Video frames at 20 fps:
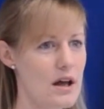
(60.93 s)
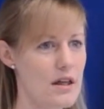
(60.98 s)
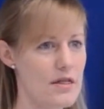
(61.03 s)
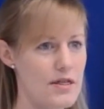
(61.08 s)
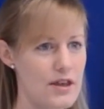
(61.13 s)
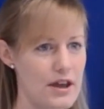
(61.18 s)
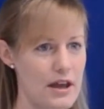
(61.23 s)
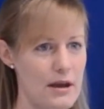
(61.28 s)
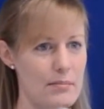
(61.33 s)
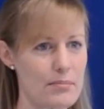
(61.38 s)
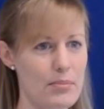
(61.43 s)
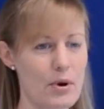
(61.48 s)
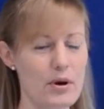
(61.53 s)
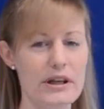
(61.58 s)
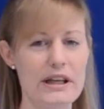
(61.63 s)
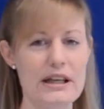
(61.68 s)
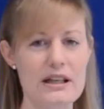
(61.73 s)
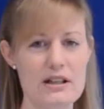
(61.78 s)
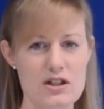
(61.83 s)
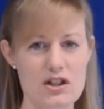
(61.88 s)
their
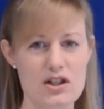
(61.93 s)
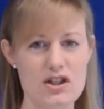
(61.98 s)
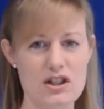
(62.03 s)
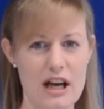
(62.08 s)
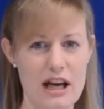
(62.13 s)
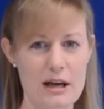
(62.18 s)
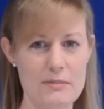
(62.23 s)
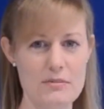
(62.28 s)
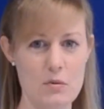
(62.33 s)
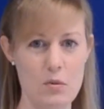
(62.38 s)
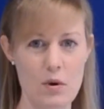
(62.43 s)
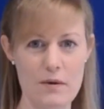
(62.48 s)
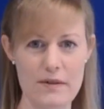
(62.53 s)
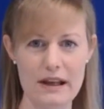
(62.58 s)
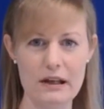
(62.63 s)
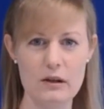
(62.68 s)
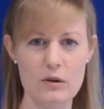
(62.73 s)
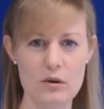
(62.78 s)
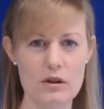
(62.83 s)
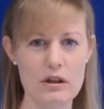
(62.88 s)
body is shaped, what
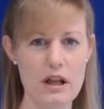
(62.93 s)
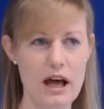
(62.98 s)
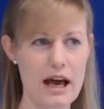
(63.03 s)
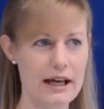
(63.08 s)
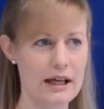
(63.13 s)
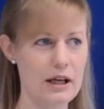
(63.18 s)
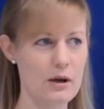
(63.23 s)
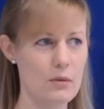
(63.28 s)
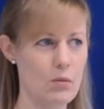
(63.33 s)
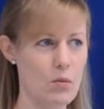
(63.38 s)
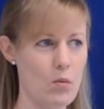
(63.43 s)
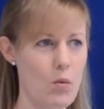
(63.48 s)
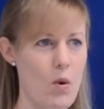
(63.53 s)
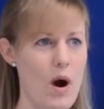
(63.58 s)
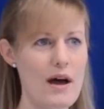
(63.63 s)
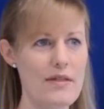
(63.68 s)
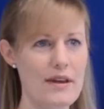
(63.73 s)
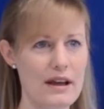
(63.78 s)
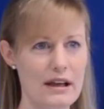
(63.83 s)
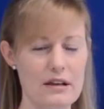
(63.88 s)
they look like and
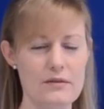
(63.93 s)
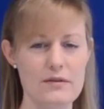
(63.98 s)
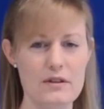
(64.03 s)
why they live